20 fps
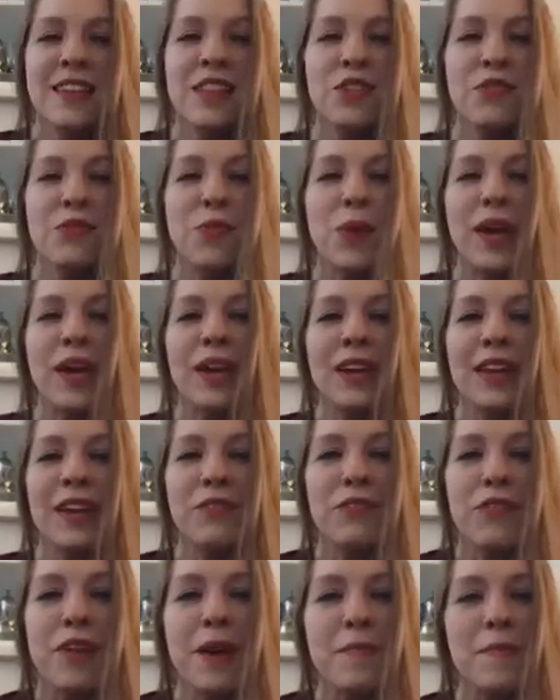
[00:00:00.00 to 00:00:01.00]
the We
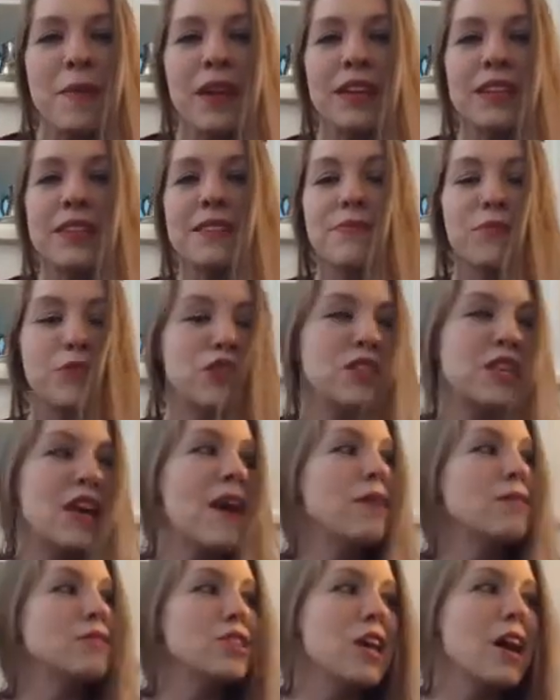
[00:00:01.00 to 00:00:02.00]
Need Rent Money
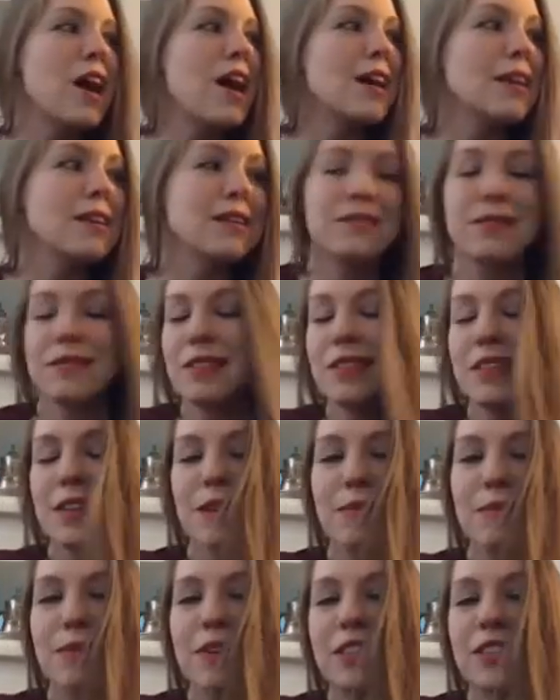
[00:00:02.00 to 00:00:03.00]
soundtrack. It's
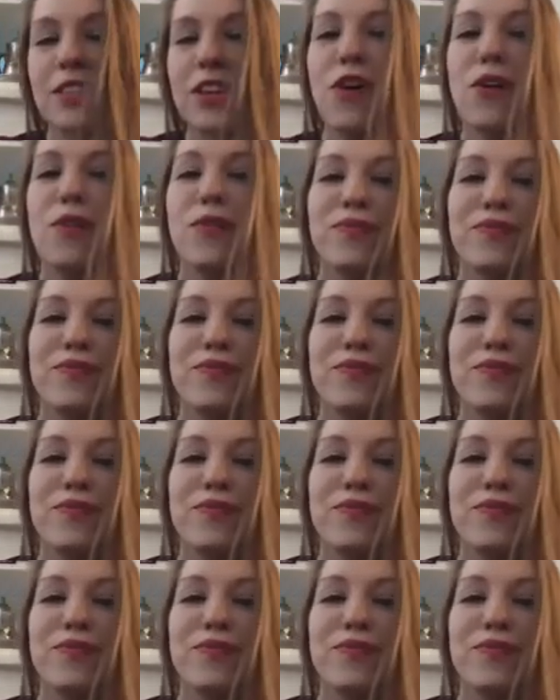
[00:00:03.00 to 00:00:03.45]
gonna be dope.